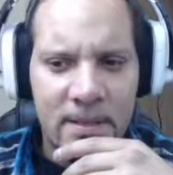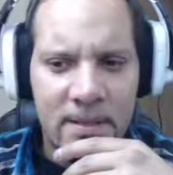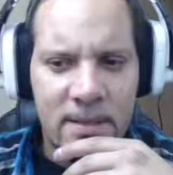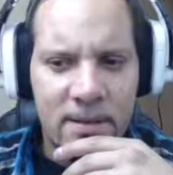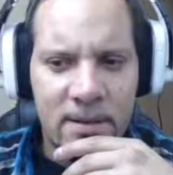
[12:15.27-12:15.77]

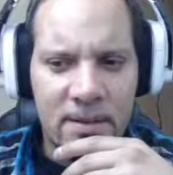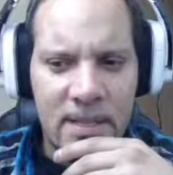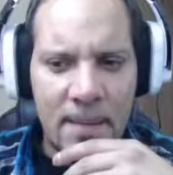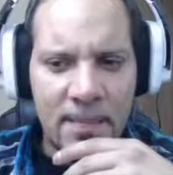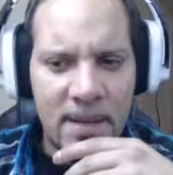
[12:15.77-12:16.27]
So there's
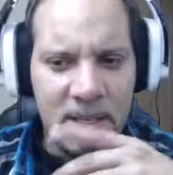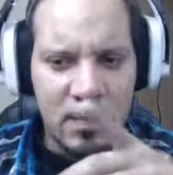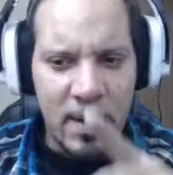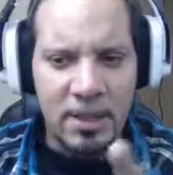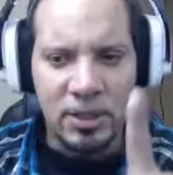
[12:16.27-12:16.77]
something
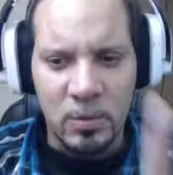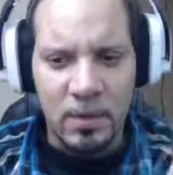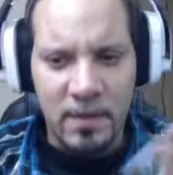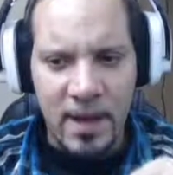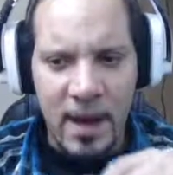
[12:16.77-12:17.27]
special
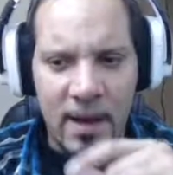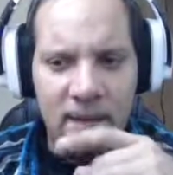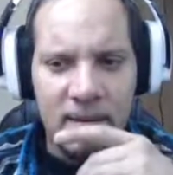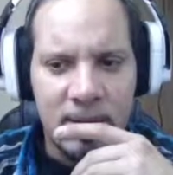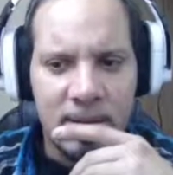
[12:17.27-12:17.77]
with
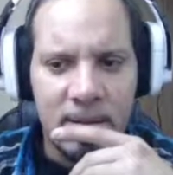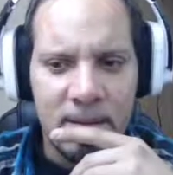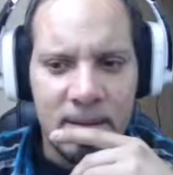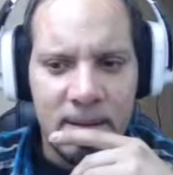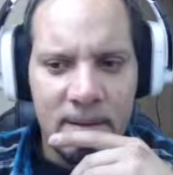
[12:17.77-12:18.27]
that.
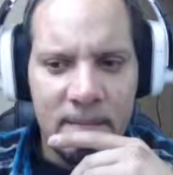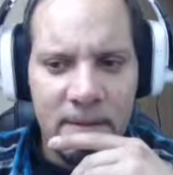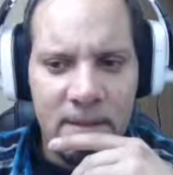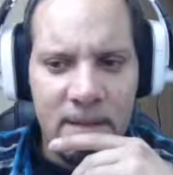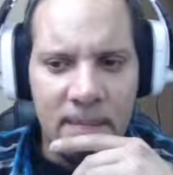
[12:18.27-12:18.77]

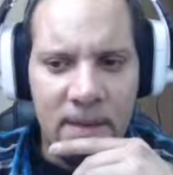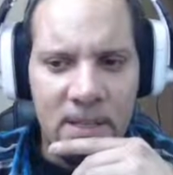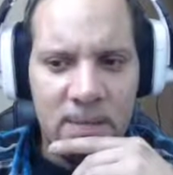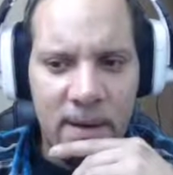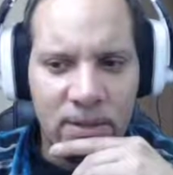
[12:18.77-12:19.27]
There's
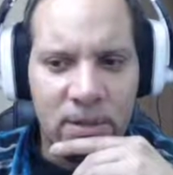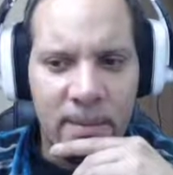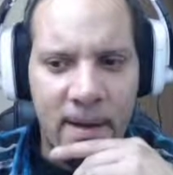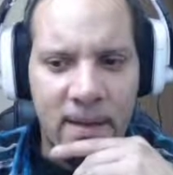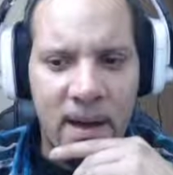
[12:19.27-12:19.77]
something special
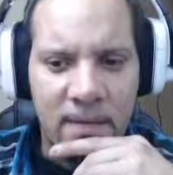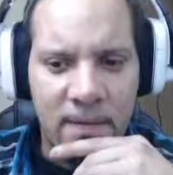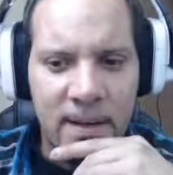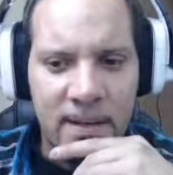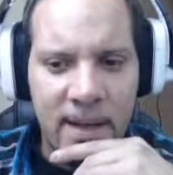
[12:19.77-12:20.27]
about
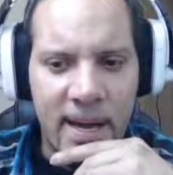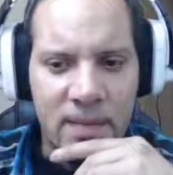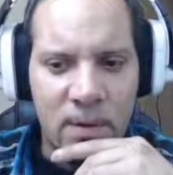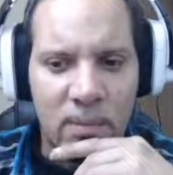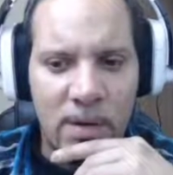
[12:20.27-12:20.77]
that
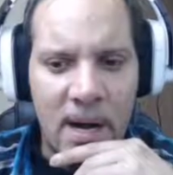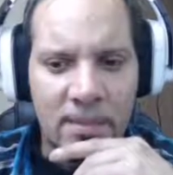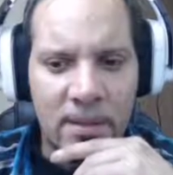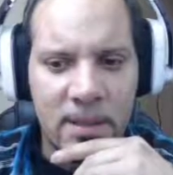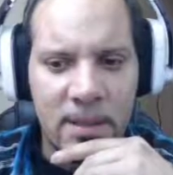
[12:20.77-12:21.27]
phantasmal
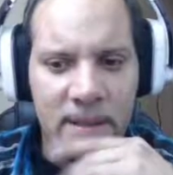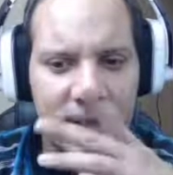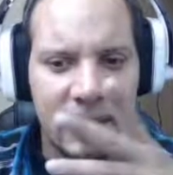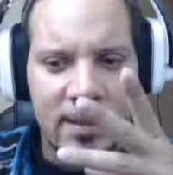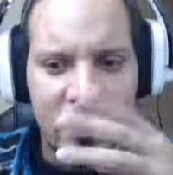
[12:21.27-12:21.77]
property.
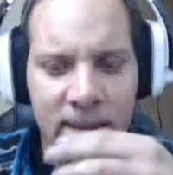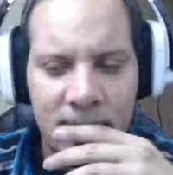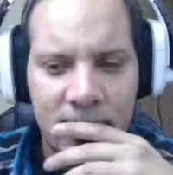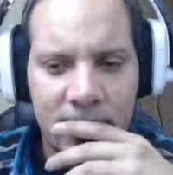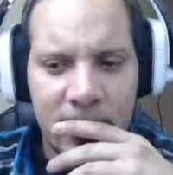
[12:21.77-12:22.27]

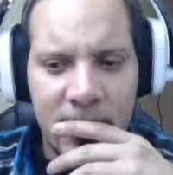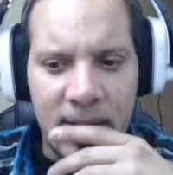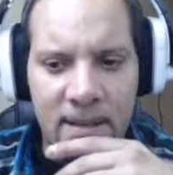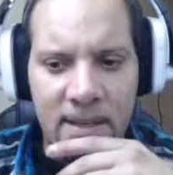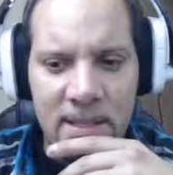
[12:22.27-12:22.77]

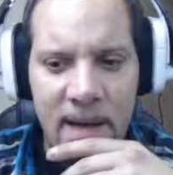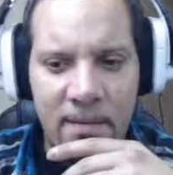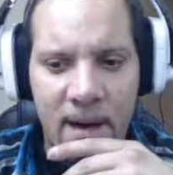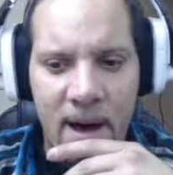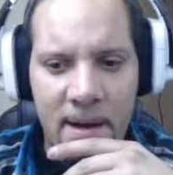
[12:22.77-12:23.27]
And it does
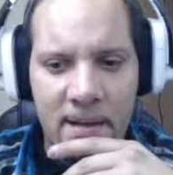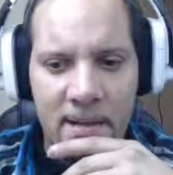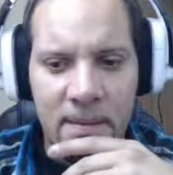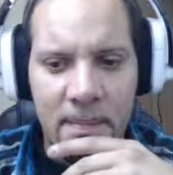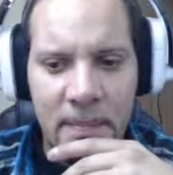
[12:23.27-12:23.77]
have a
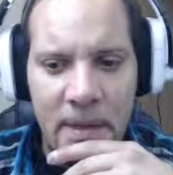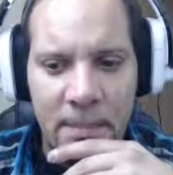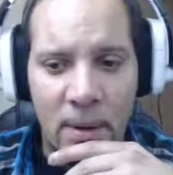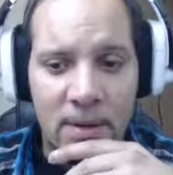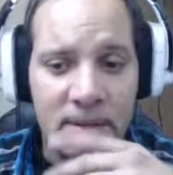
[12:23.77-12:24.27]
higher
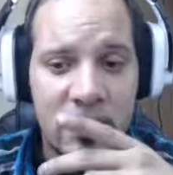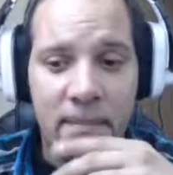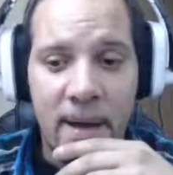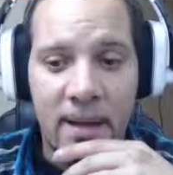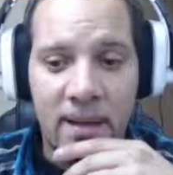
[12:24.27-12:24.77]
bonus
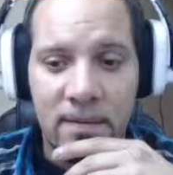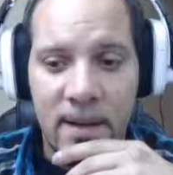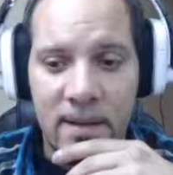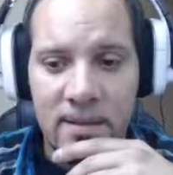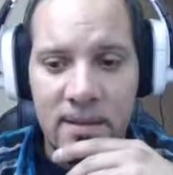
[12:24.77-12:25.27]
to melee
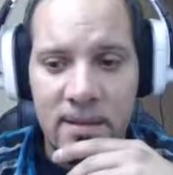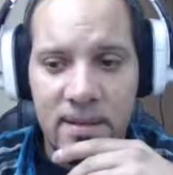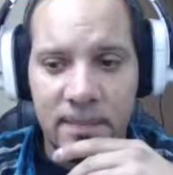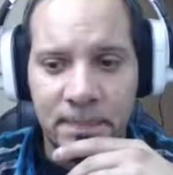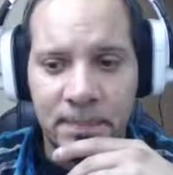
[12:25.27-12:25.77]
defense.